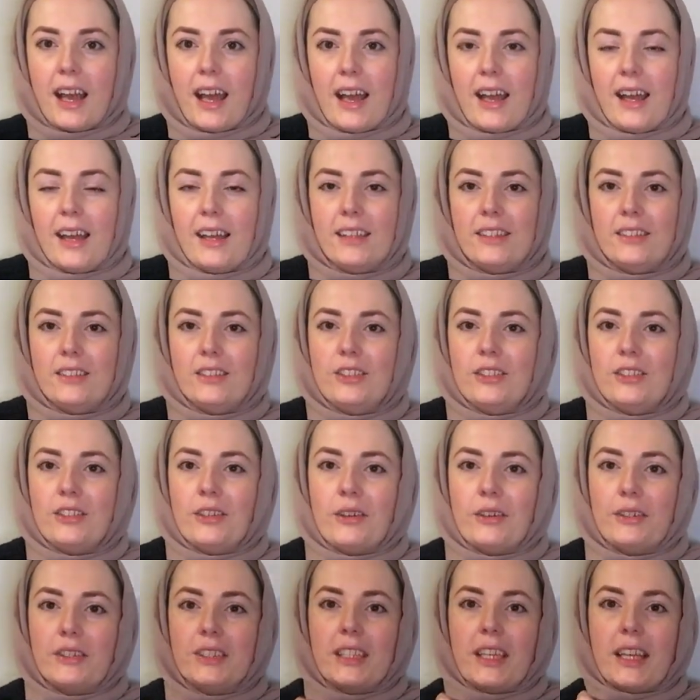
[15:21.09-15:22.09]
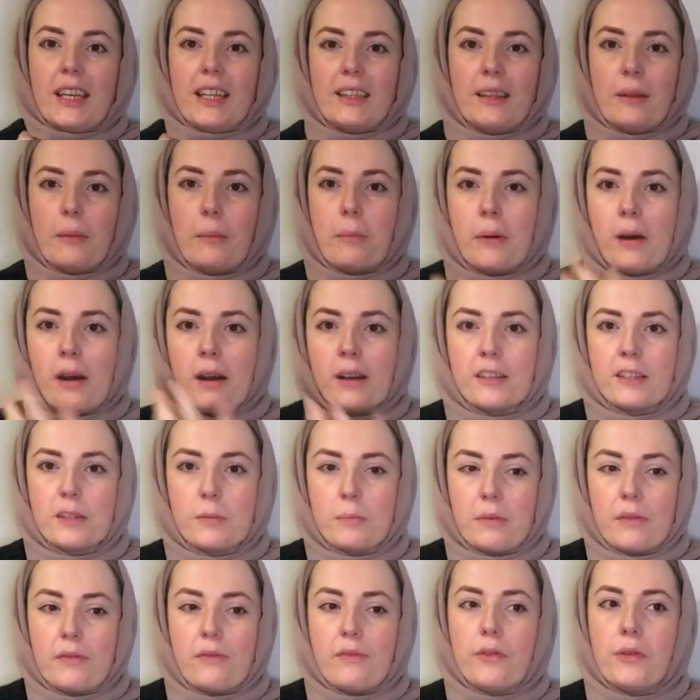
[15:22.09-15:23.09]
and, you know, I was getting the bus
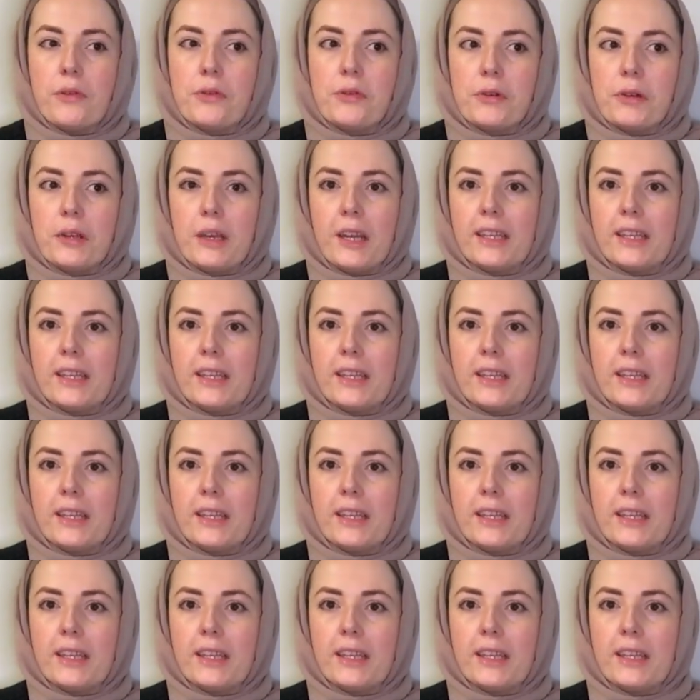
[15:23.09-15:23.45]
before